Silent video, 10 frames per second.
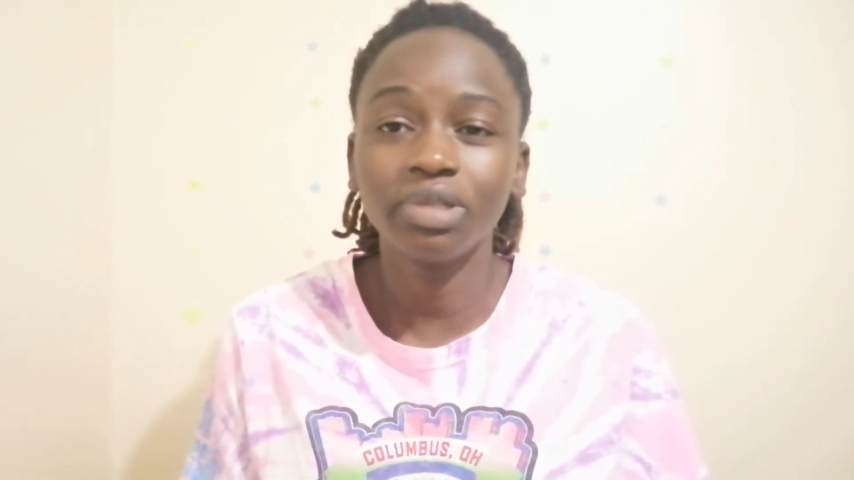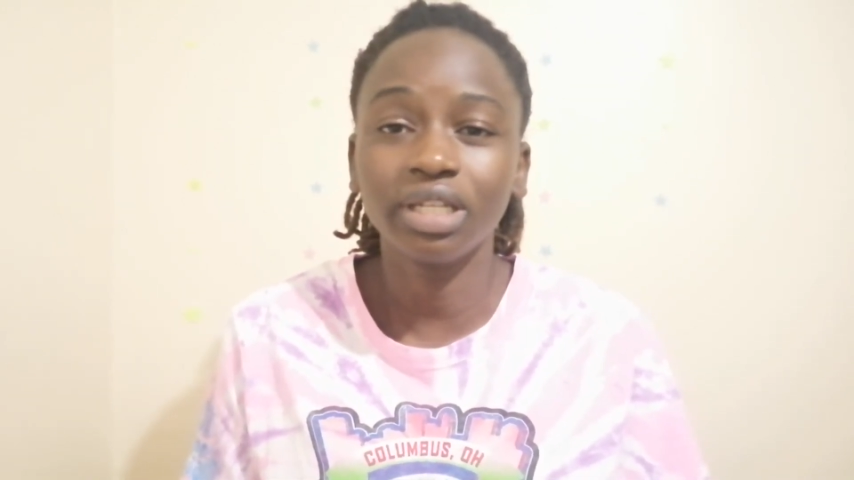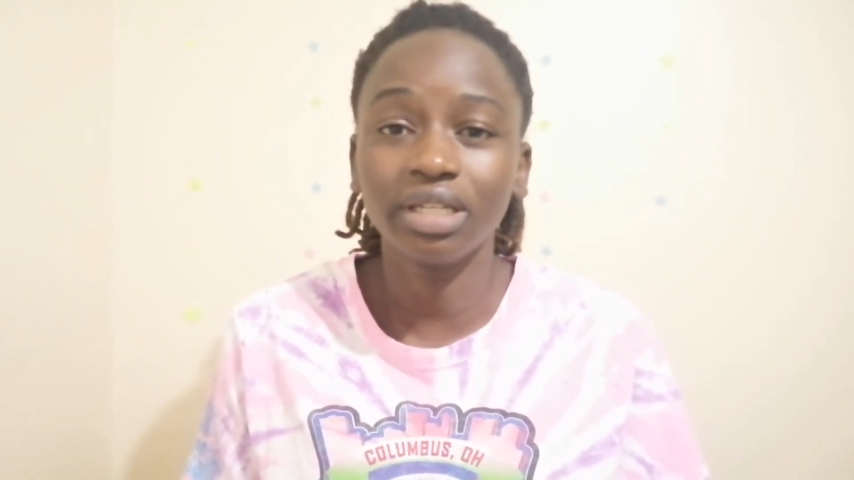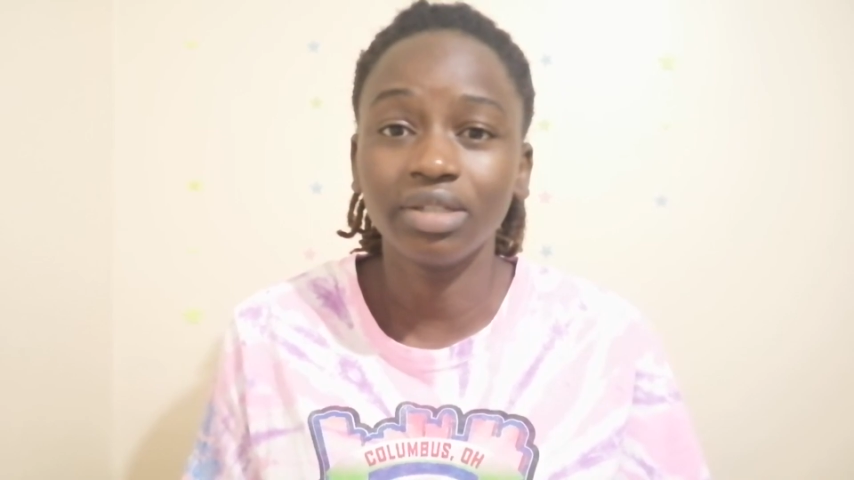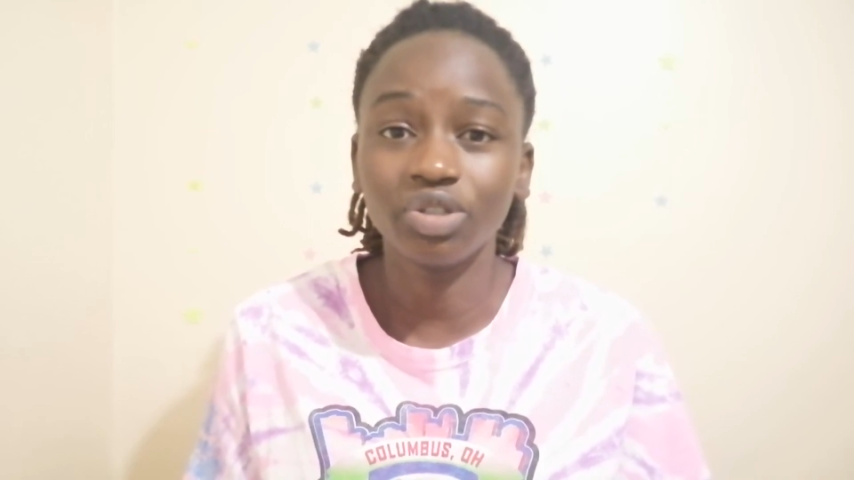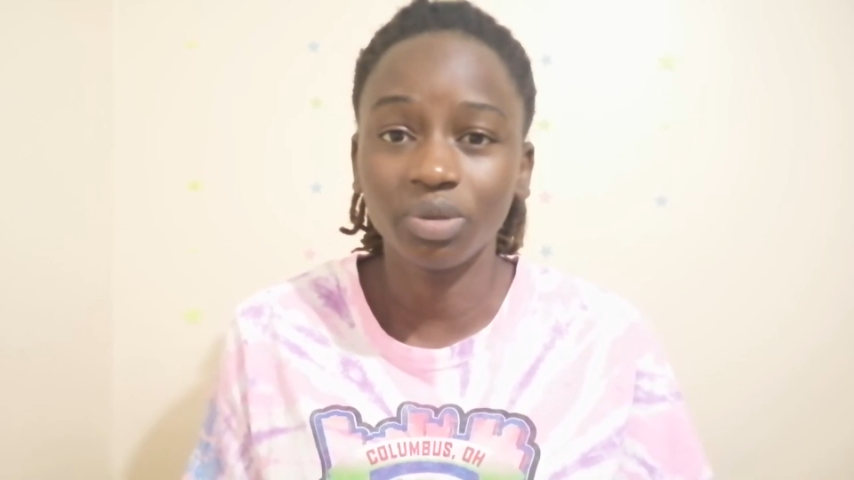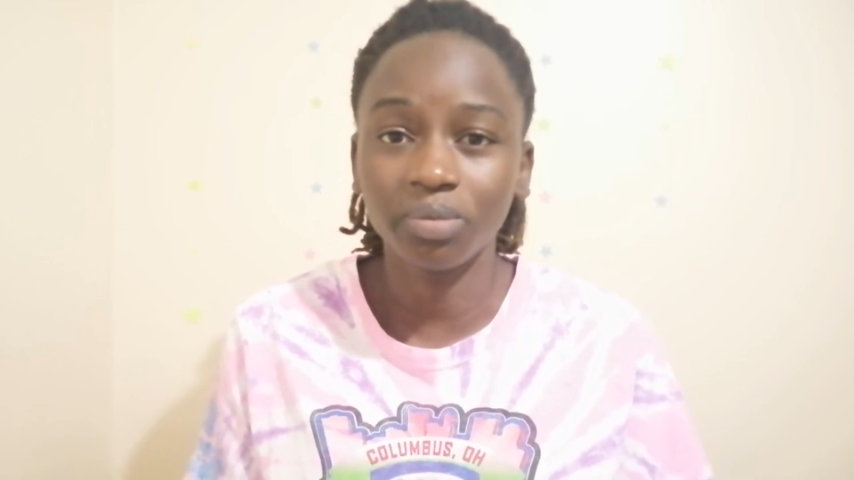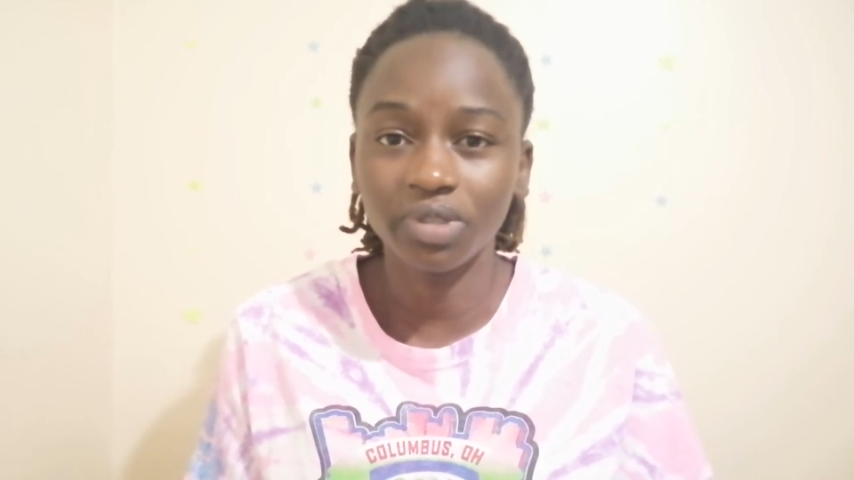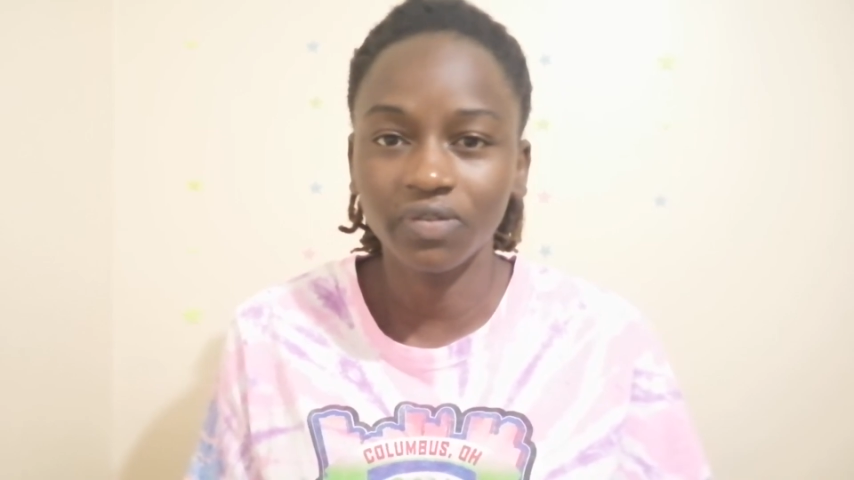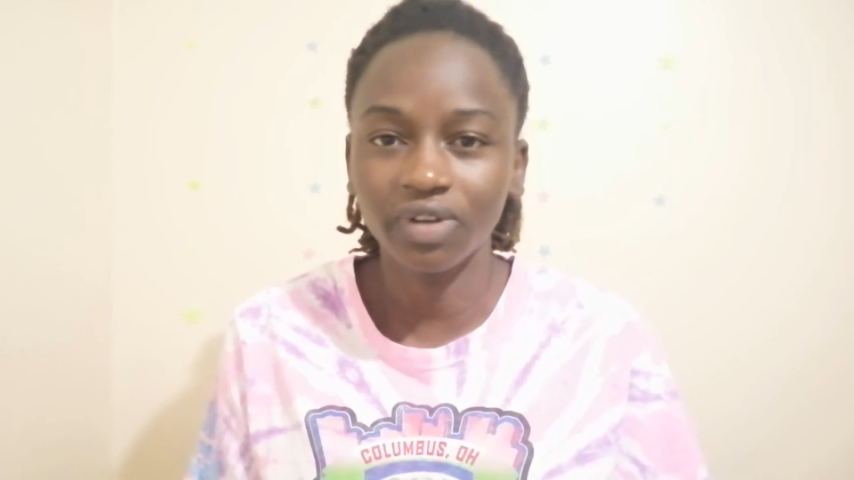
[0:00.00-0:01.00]
been any
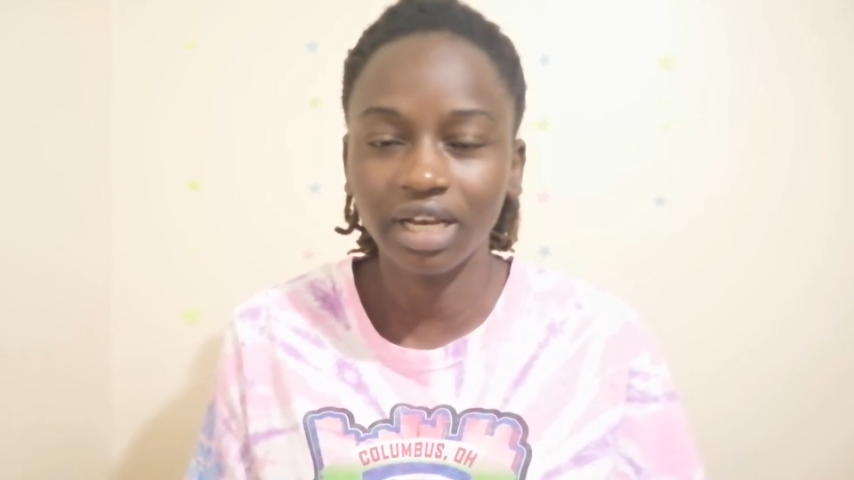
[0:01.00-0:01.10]
jobs for